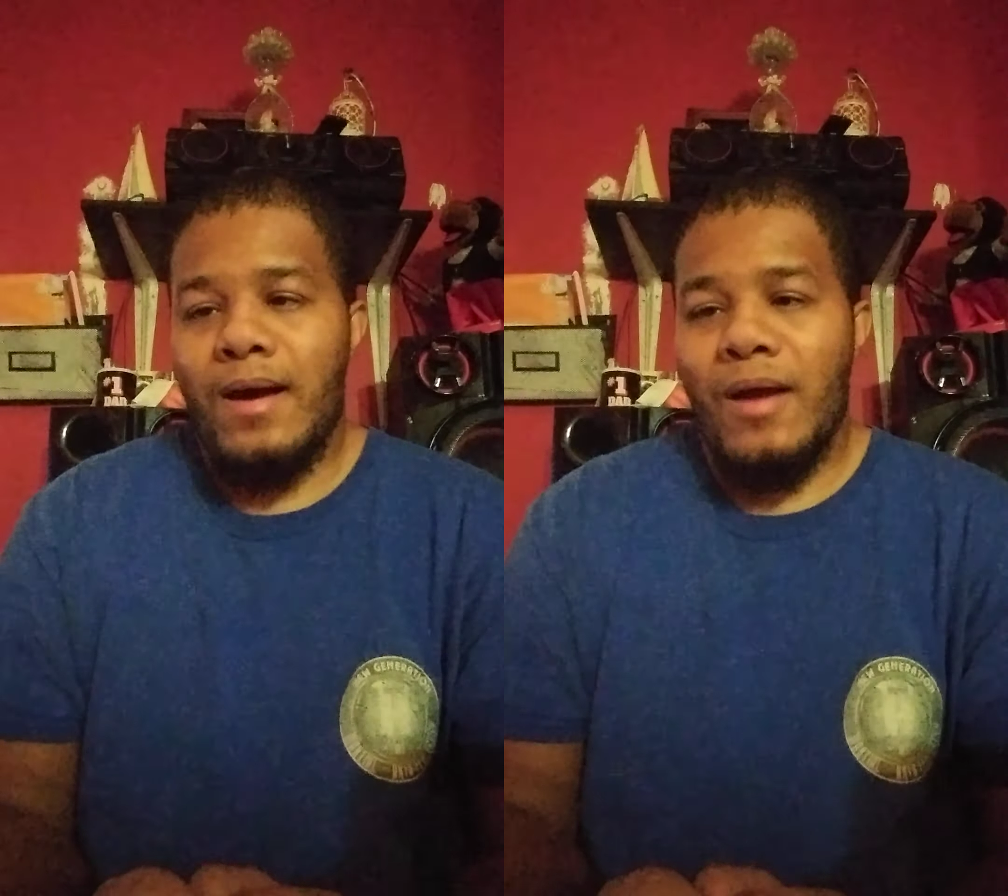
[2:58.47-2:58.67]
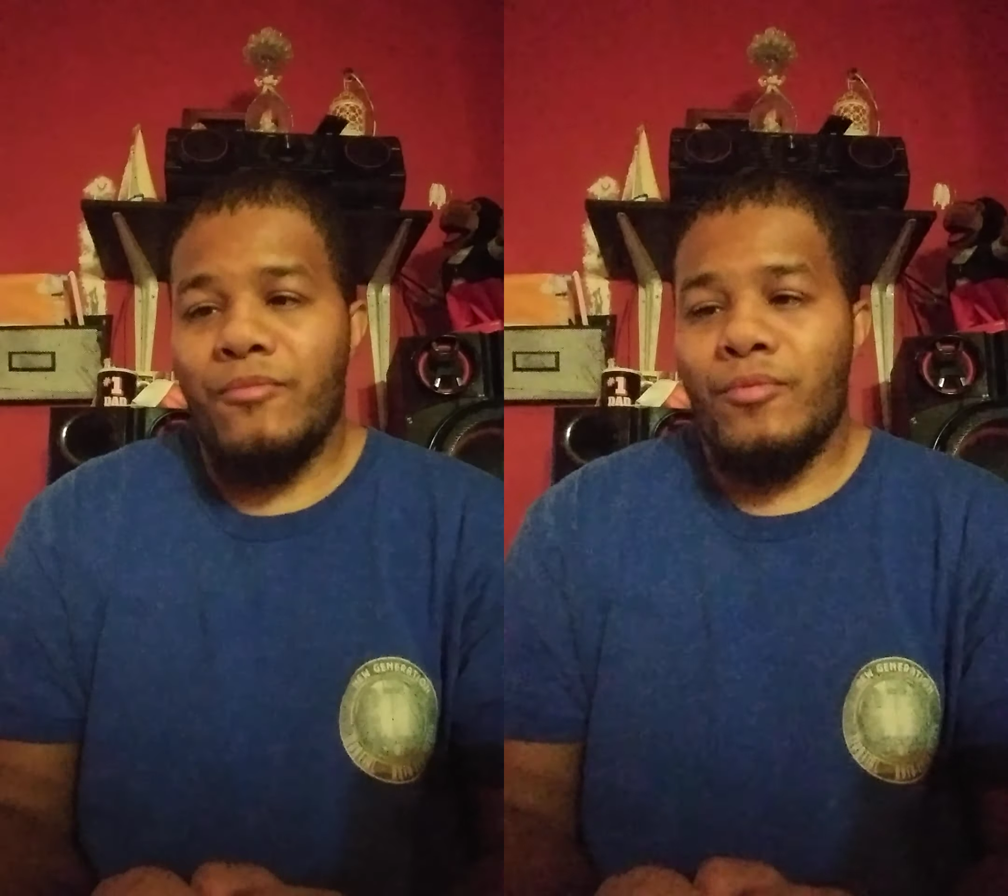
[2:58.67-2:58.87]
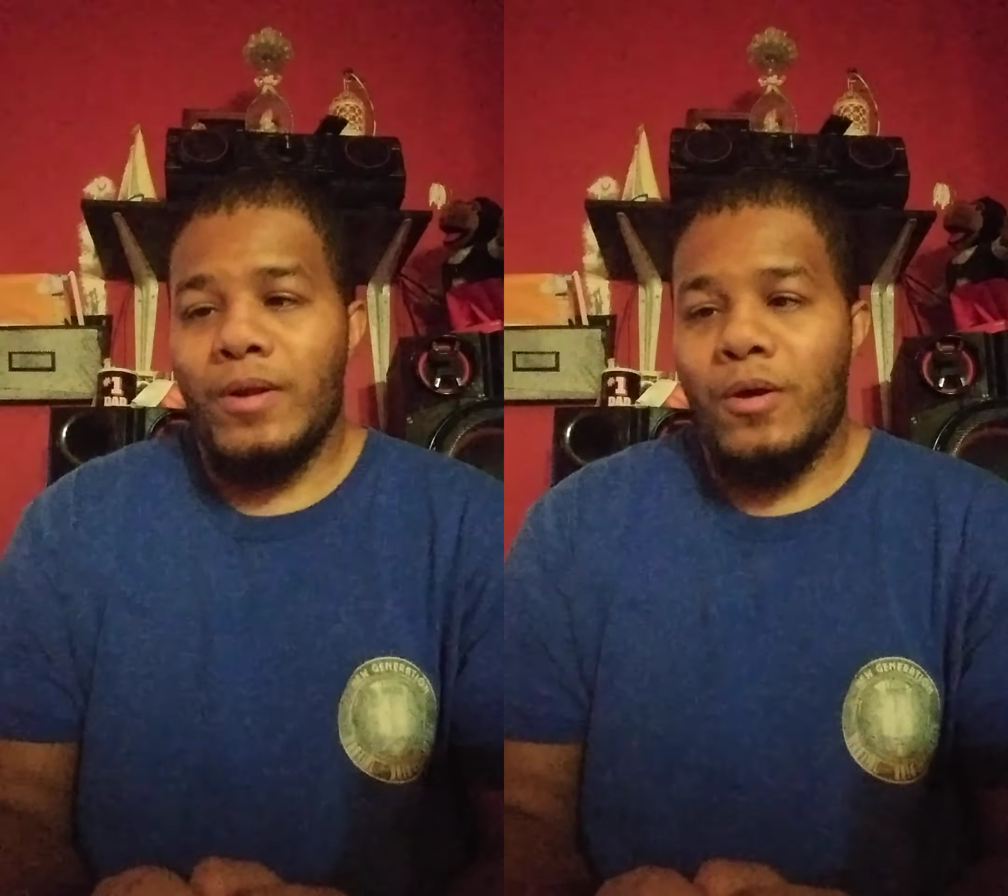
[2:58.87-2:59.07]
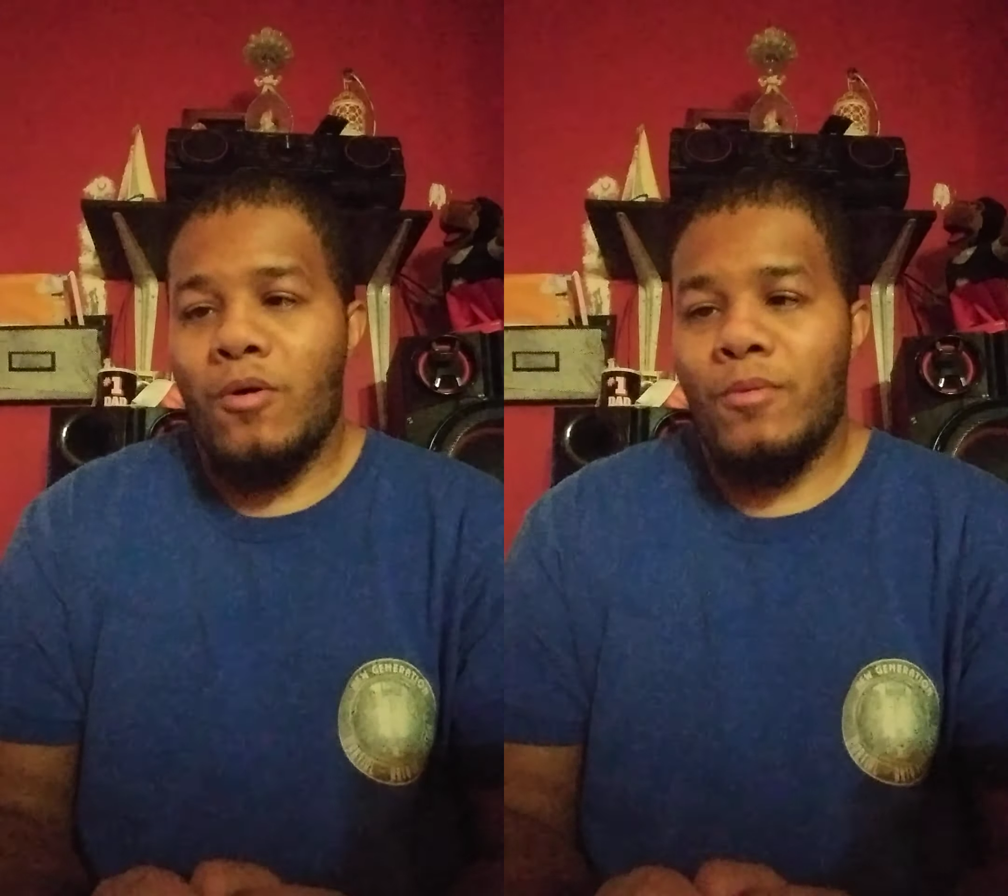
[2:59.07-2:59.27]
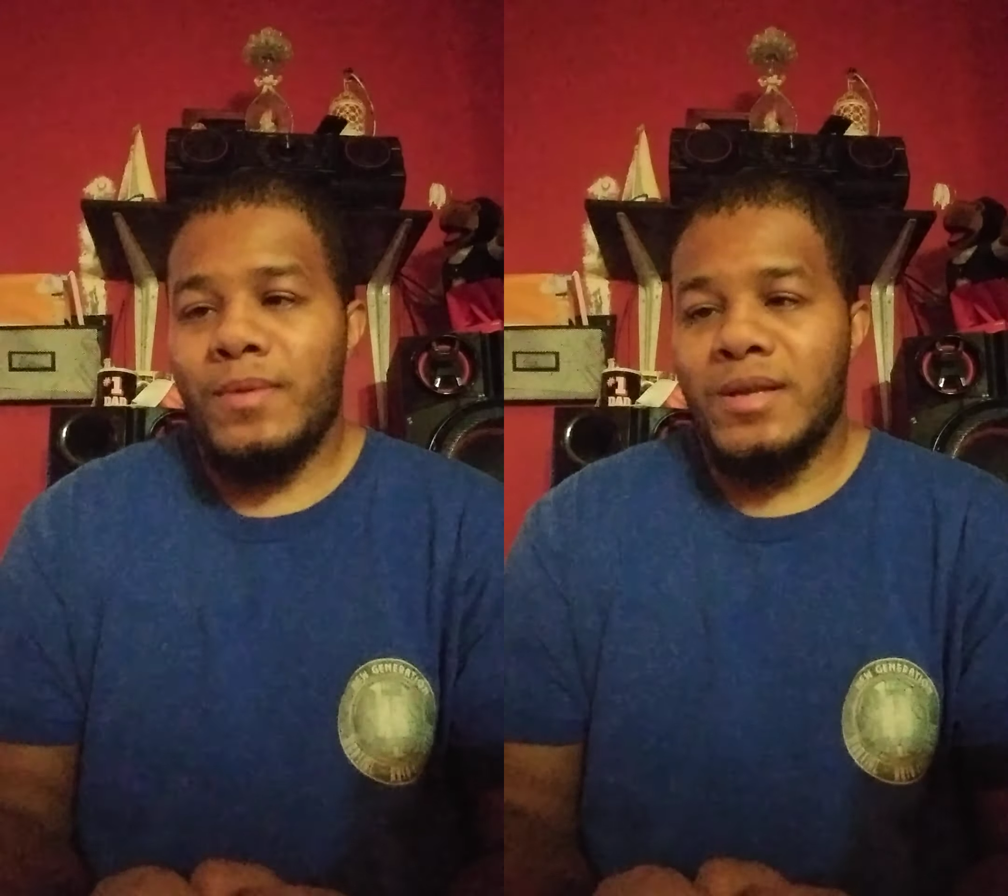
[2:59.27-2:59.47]
I really
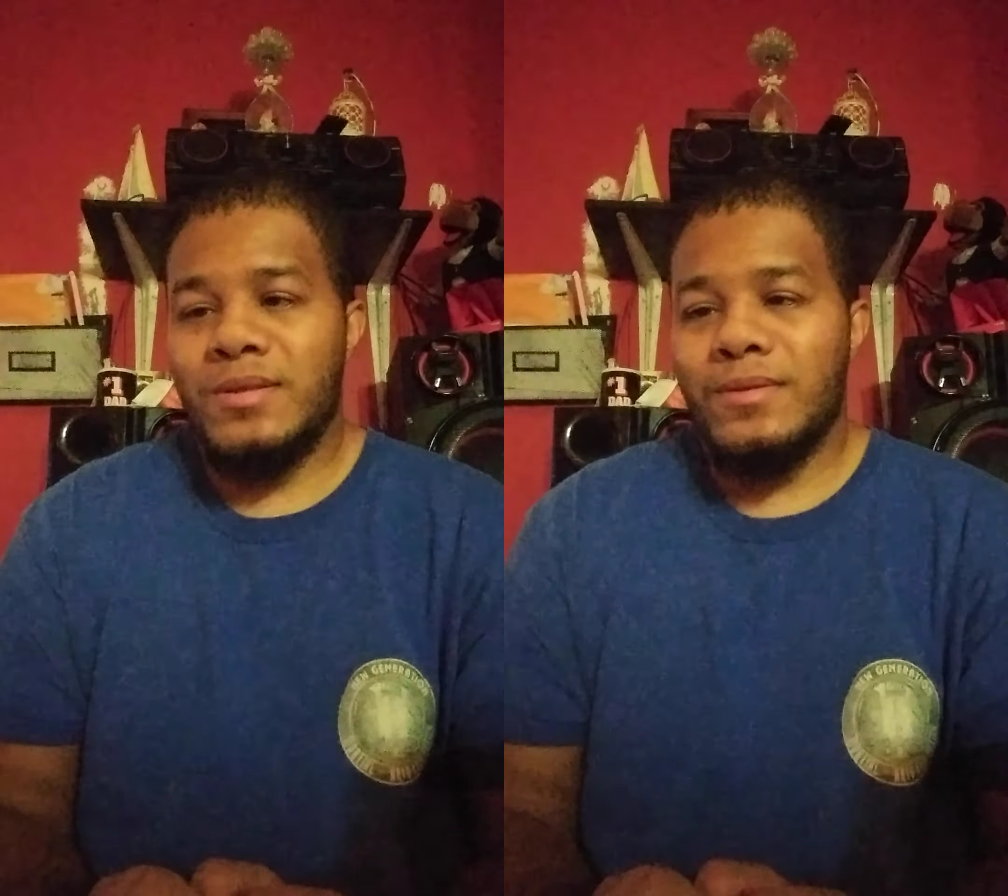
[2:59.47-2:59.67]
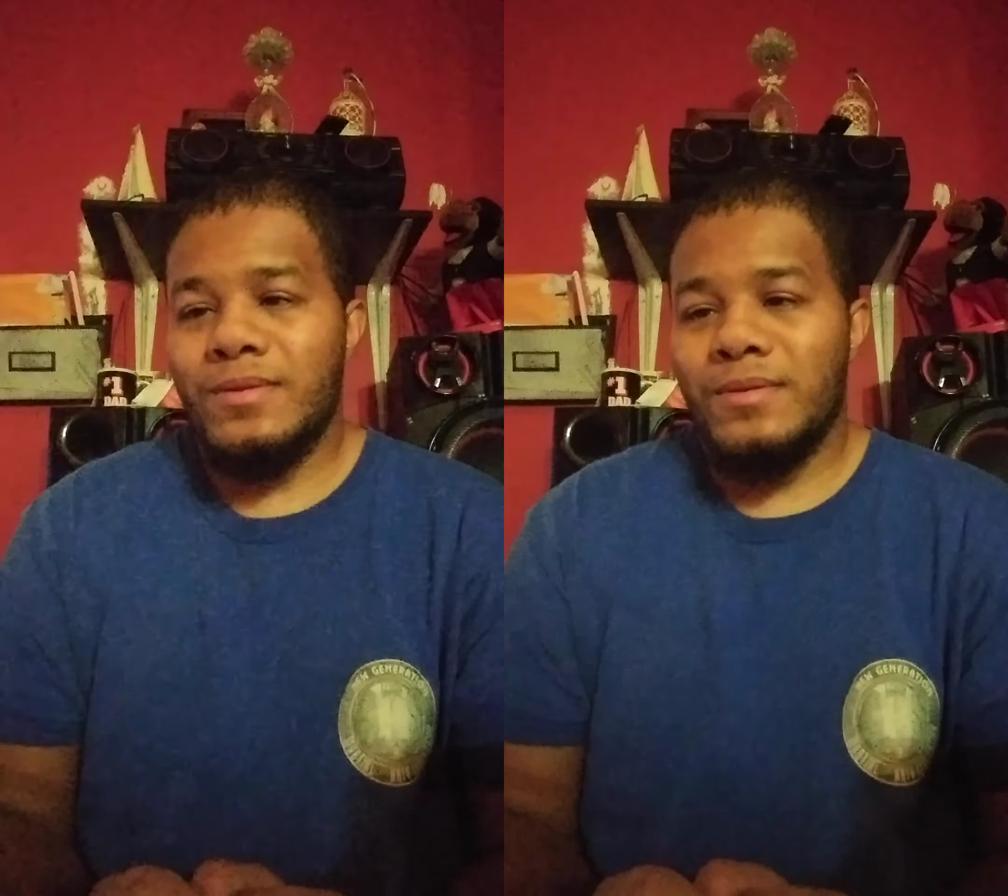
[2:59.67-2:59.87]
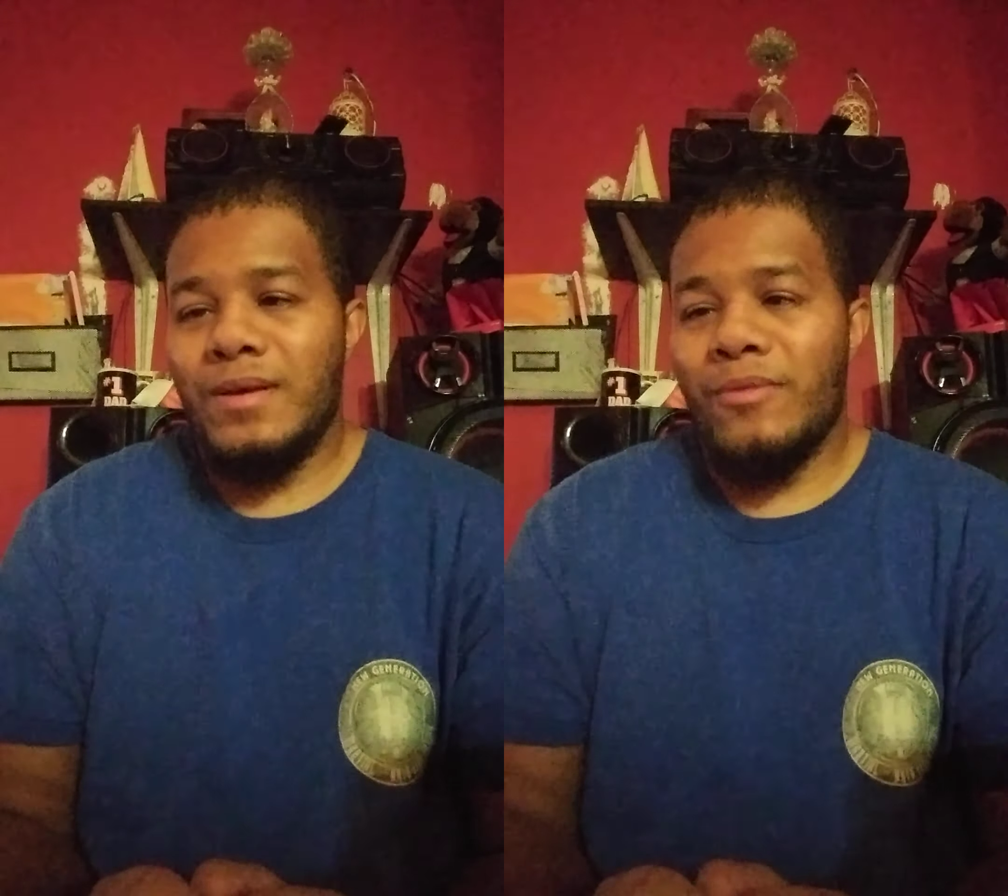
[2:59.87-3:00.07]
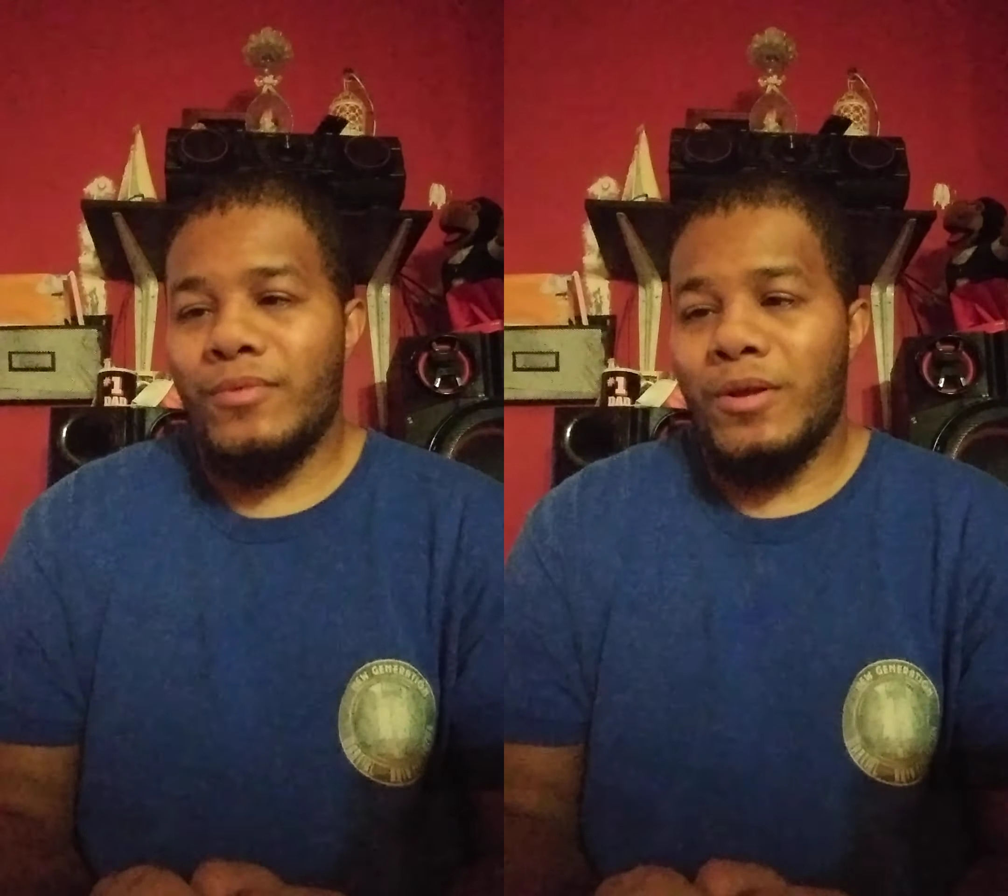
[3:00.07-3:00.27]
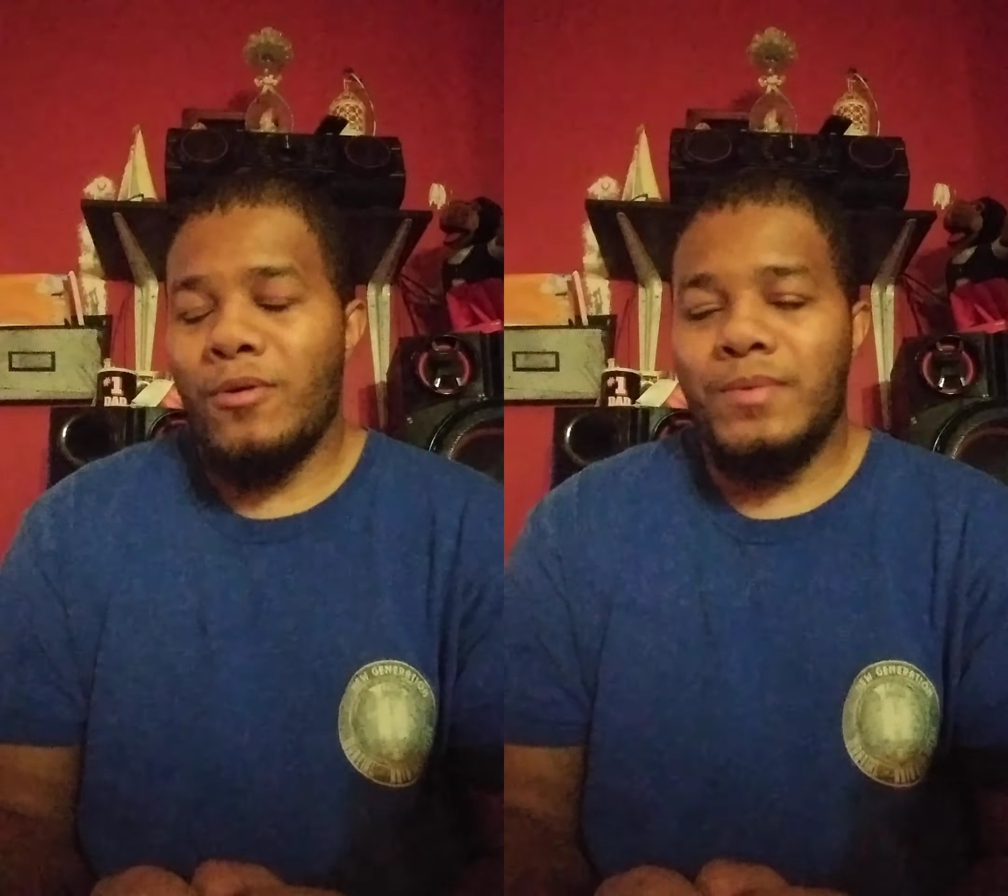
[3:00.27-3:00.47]
hope
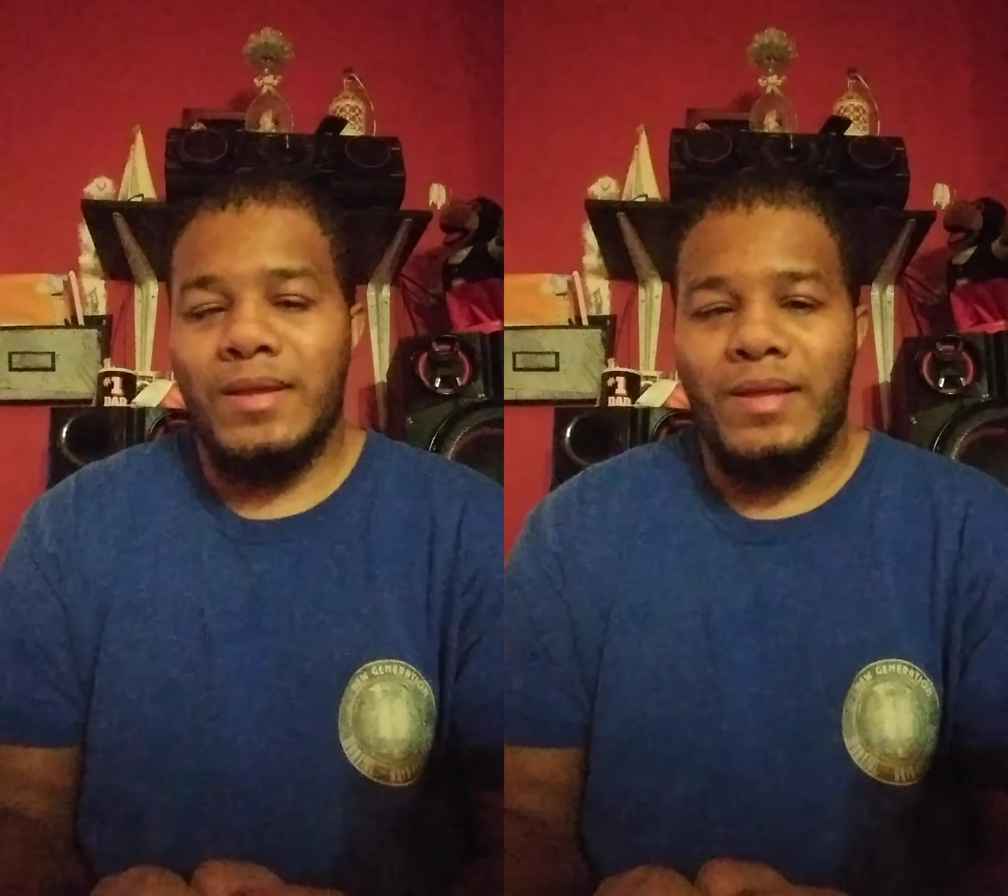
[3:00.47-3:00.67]
that